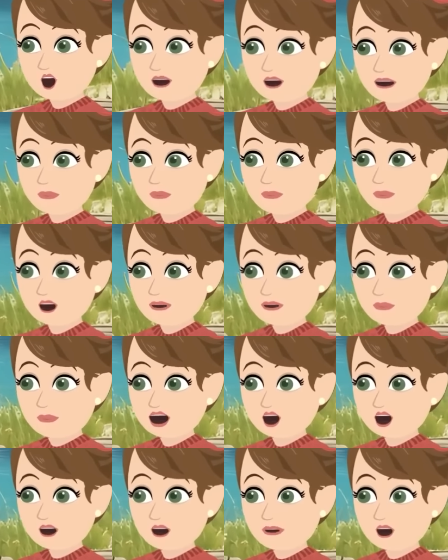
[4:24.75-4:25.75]
me that's
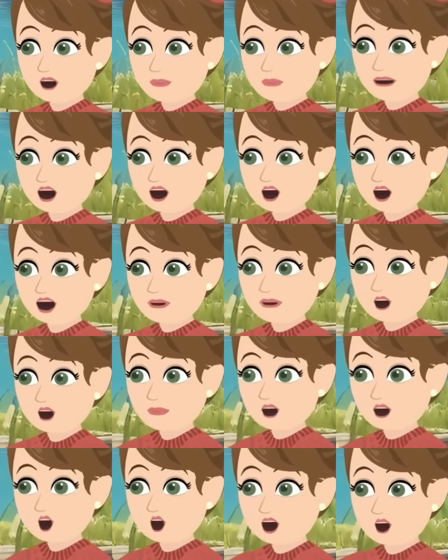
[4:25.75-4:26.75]
not just turning up
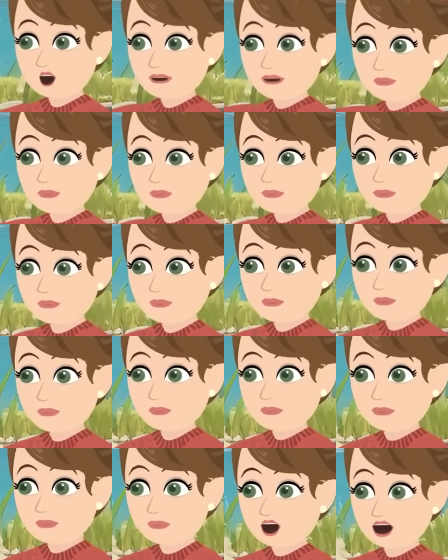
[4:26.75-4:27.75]
with you.
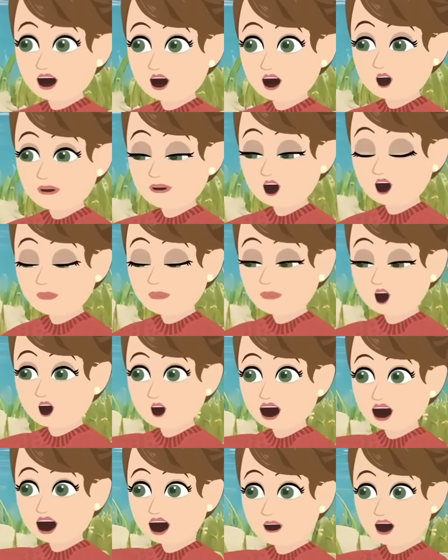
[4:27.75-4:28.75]
It's turning up with a
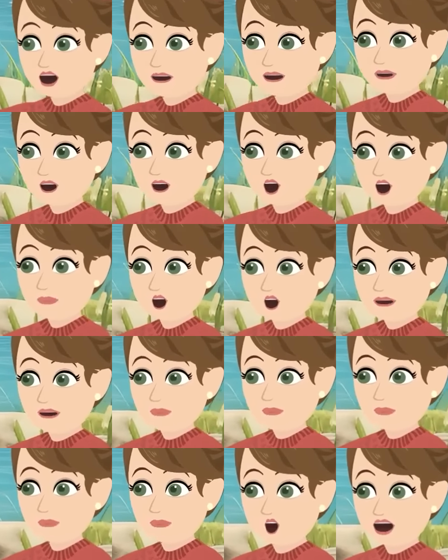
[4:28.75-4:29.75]
lot of other people.
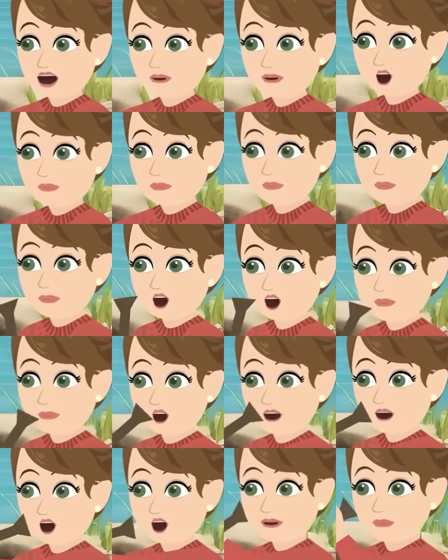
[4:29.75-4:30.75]
You're just the
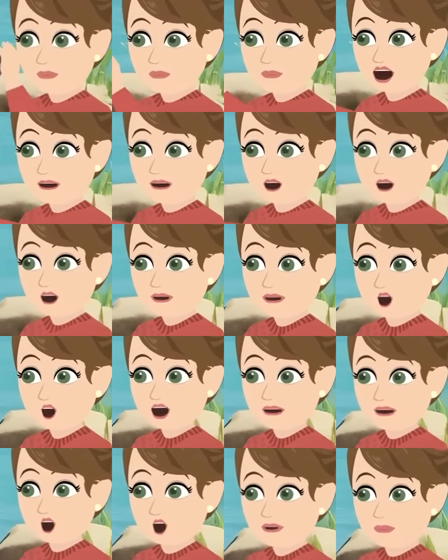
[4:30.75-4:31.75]
current evidence
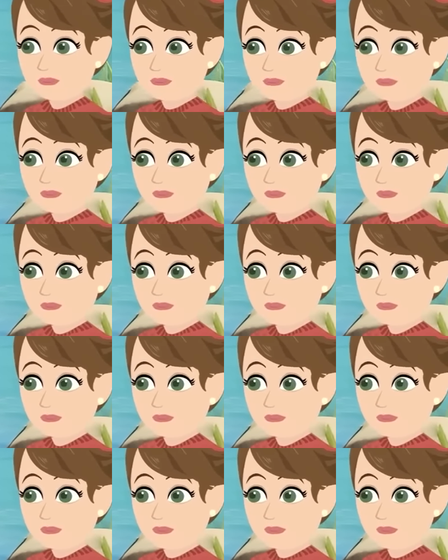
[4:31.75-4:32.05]
of it.